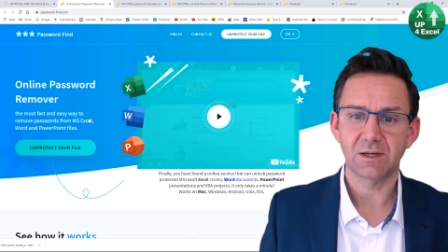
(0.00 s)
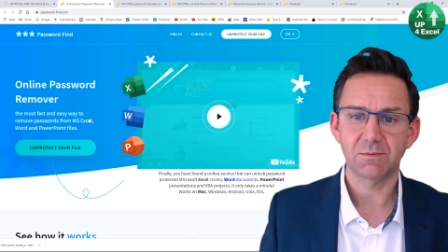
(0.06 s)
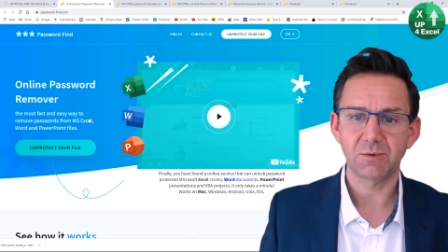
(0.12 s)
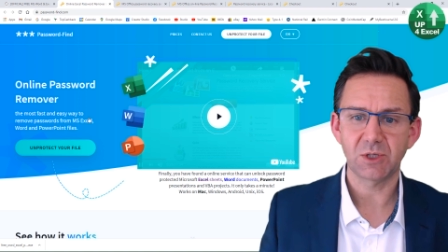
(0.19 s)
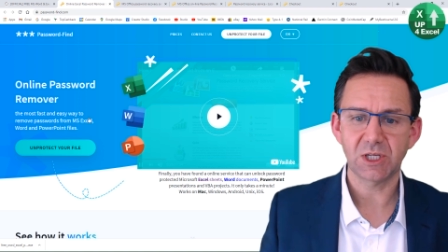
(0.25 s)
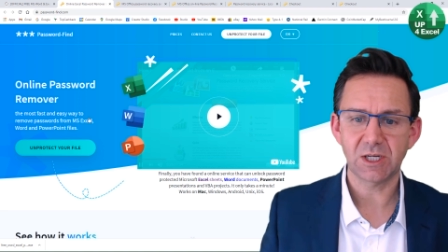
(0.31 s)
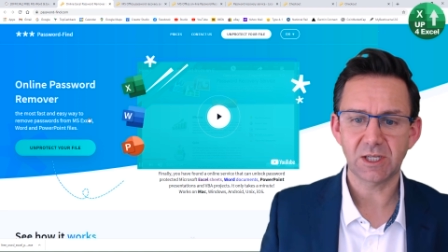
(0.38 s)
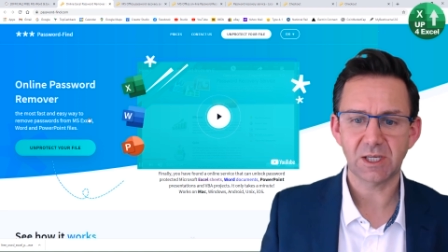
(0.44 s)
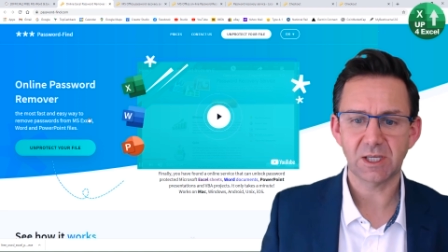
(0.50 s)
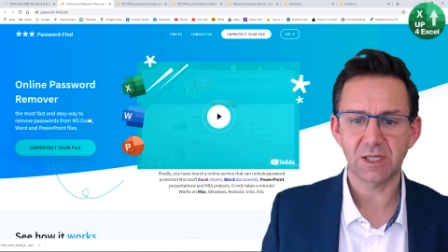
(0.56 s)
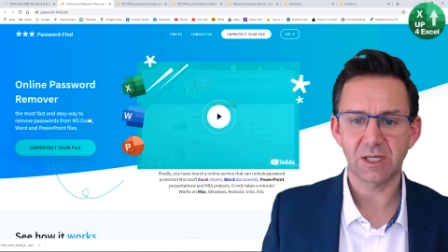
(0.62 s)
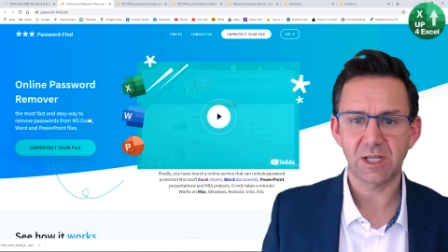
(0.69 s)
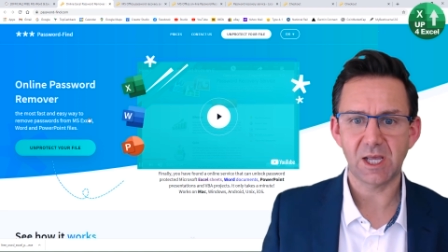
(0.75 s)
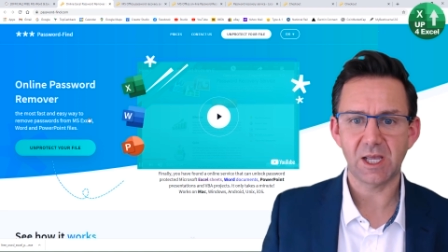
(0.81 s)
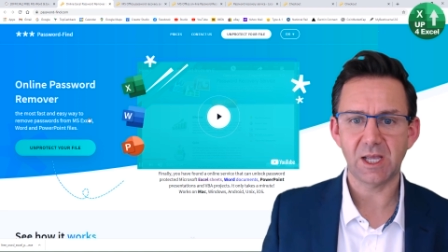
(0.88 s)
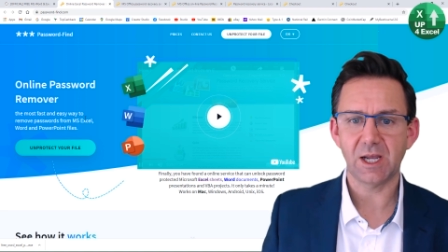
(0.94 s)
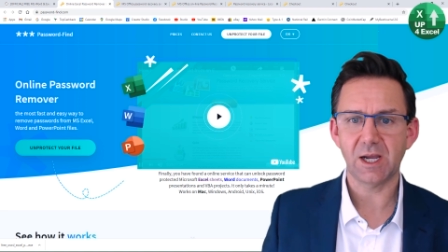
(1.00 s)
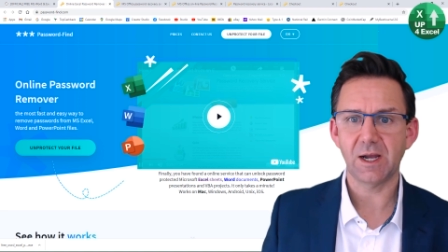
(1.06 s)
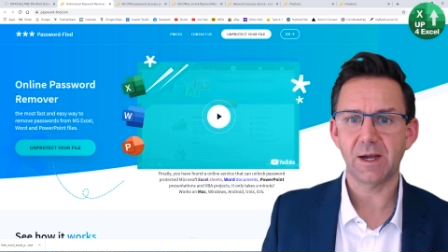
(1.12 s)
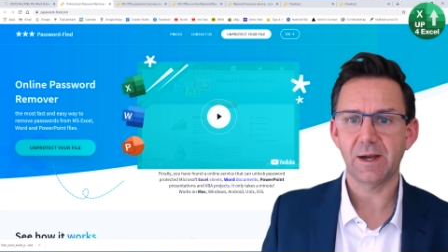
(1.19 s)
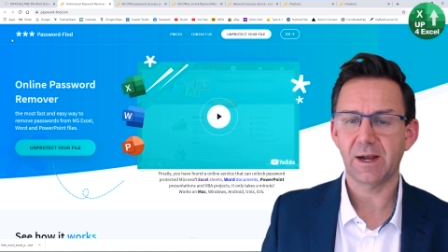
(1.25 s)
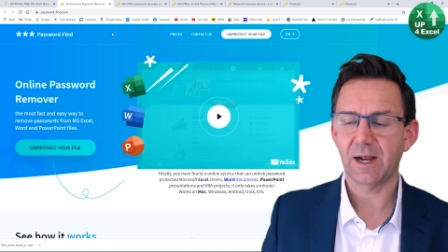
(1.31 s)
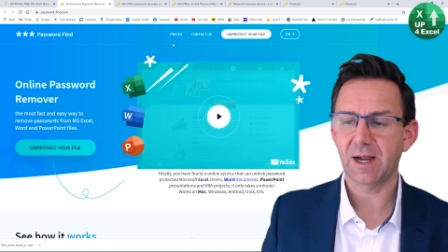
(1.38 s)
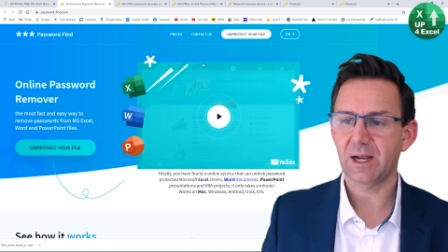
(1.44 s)
And we click in
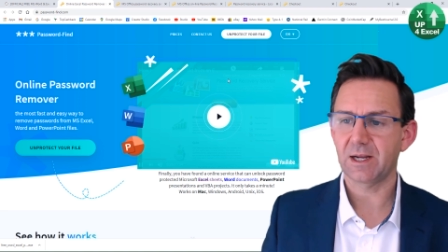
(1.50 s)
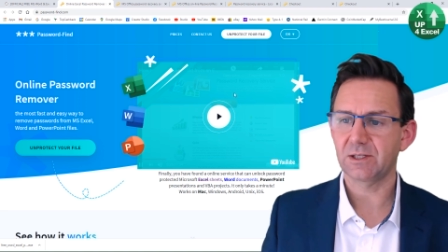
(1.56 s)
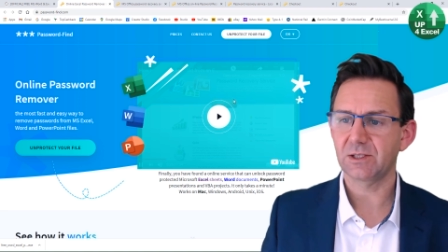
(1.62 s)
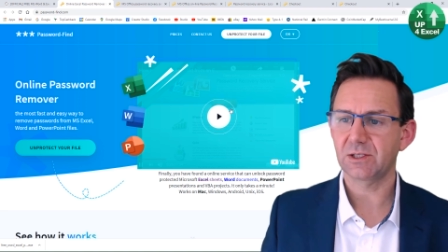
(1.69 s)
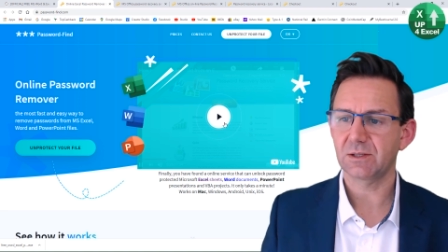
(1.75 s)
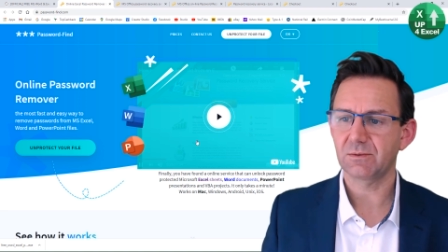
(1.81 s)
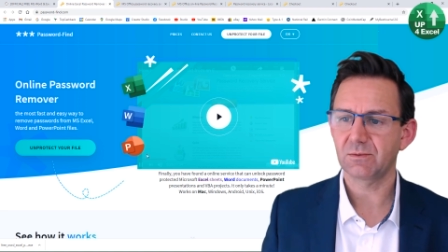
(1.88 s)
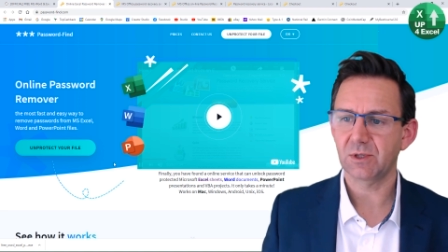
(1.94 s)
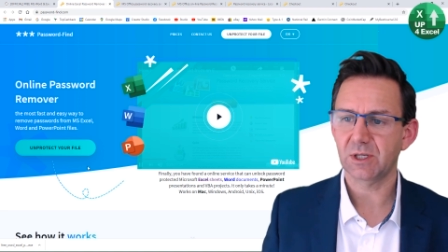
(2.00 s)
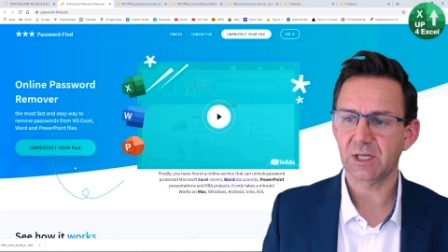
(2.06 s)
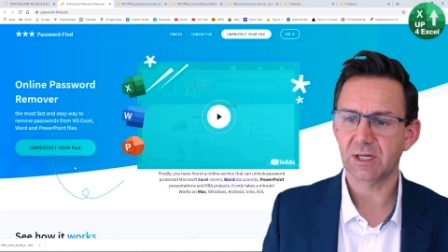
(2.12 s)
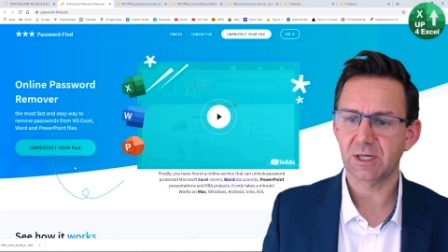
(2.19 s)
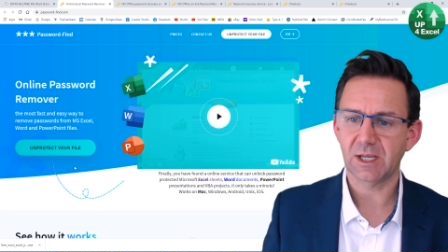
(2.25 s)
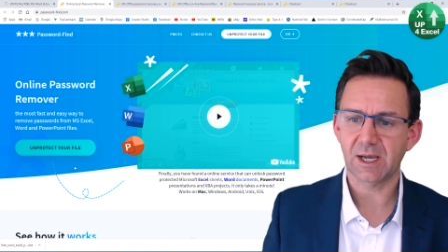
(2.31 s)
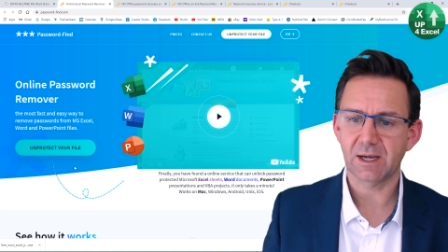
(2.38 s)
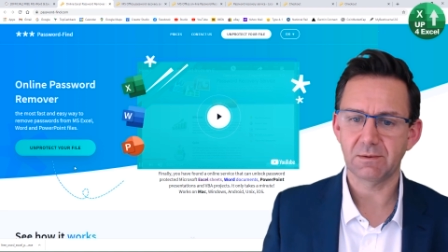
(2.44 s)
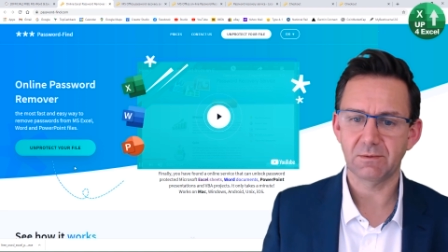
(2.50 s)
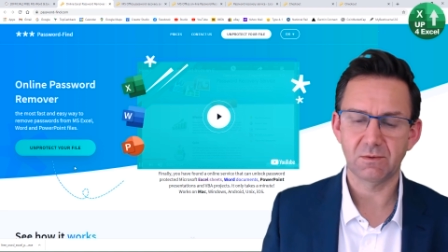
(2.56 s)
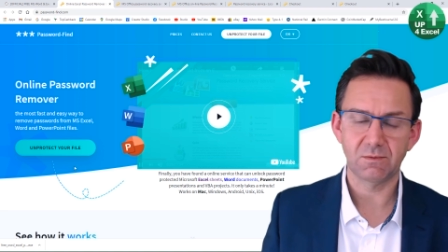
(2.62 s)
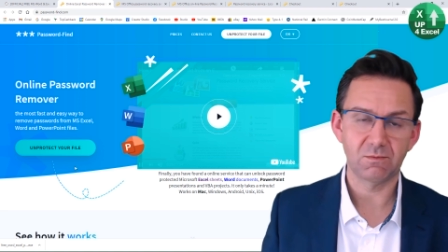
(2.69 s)
here and we're going to get